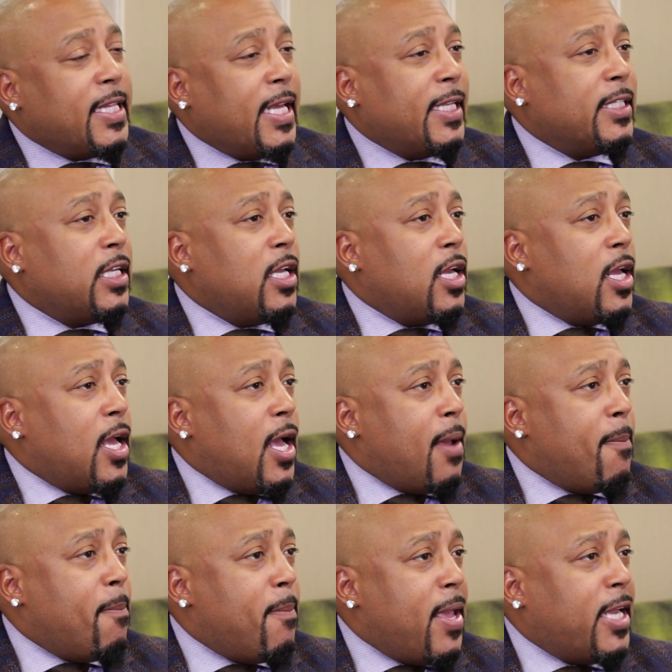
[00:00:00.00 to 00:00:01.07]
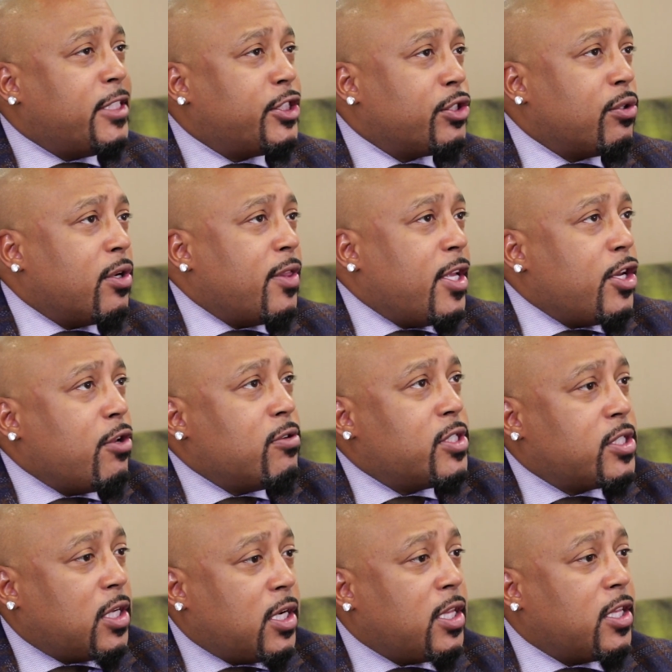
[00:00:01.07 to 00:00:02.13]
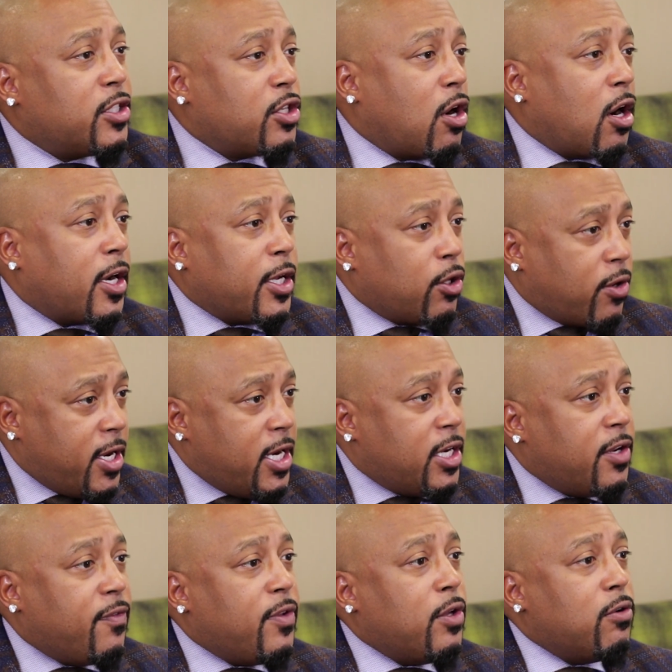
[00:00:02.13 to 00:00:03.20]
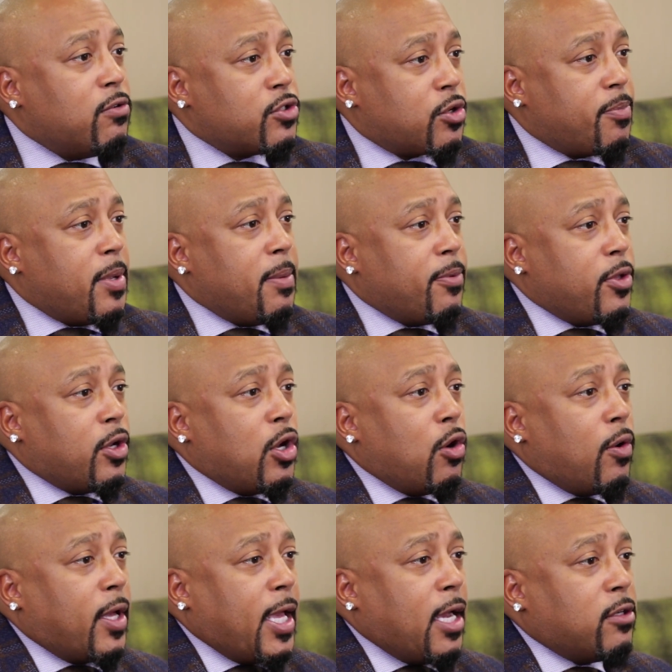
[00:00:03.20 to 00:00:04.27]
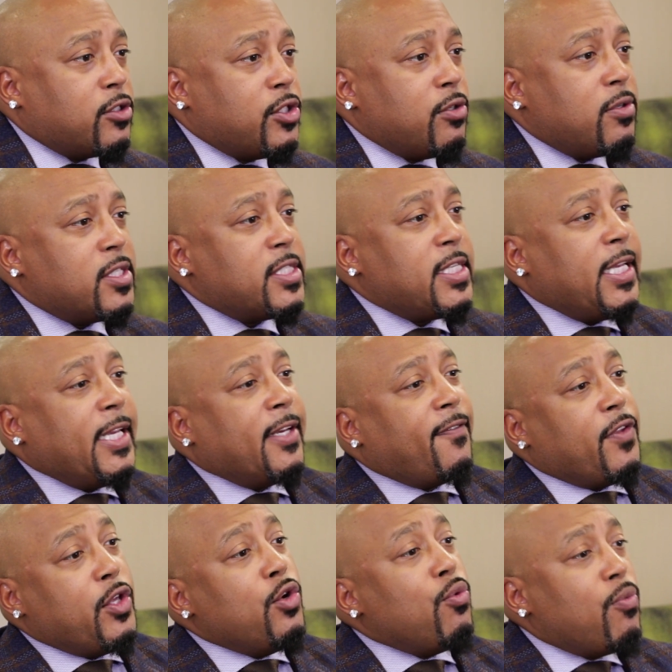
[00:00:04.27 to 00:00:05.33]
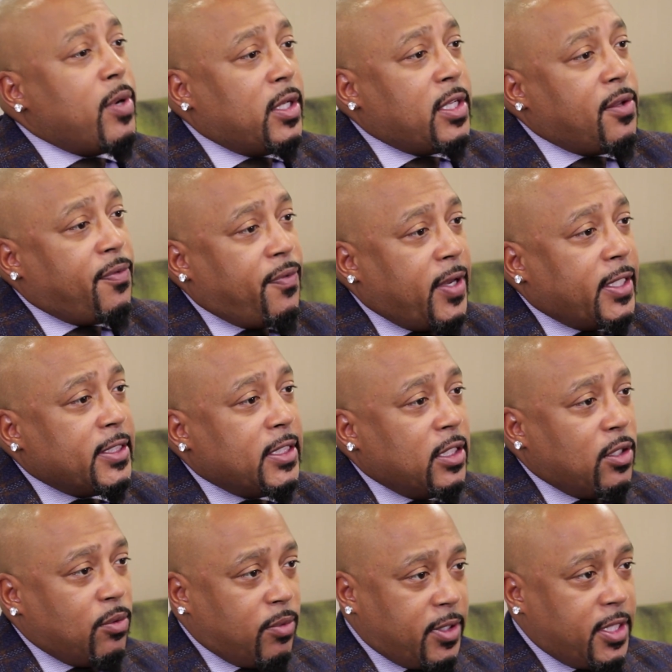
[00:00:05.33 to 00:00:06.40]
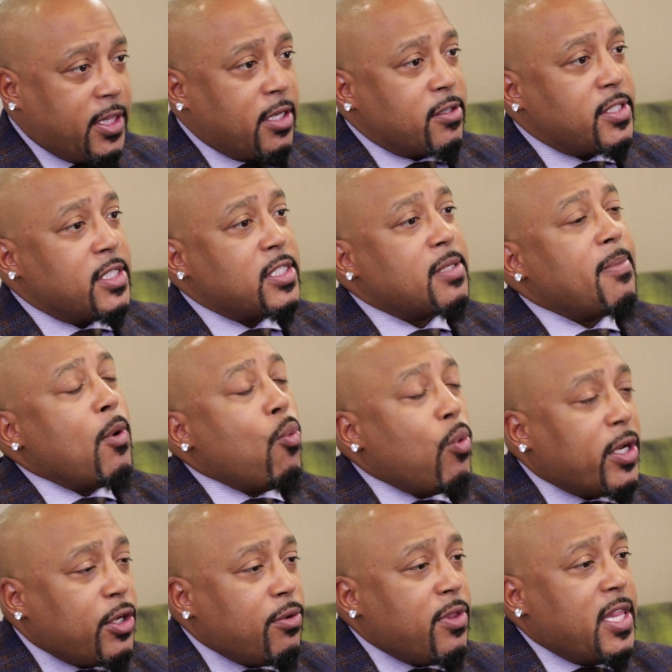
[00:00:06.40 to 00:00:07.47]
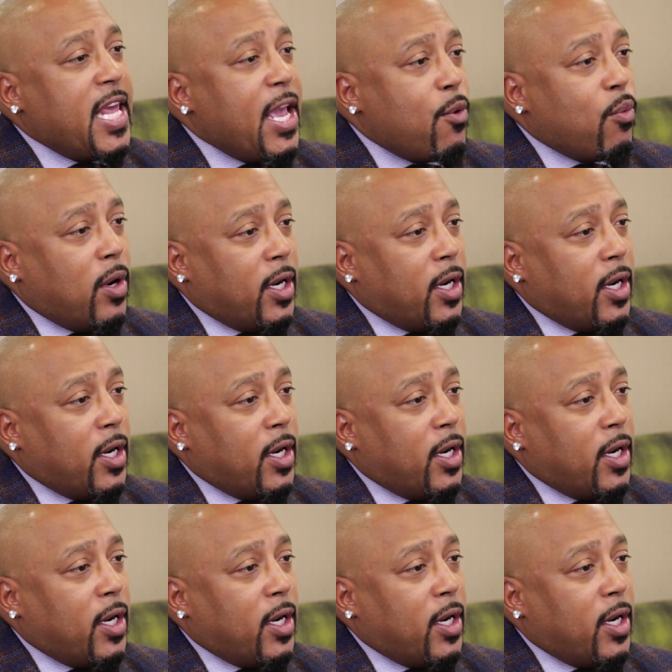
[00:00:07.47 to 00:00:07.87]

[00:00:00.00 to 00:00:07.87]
Then make sure that you study the target or interviews or people you're going out to to see if you really fit within their system and what do they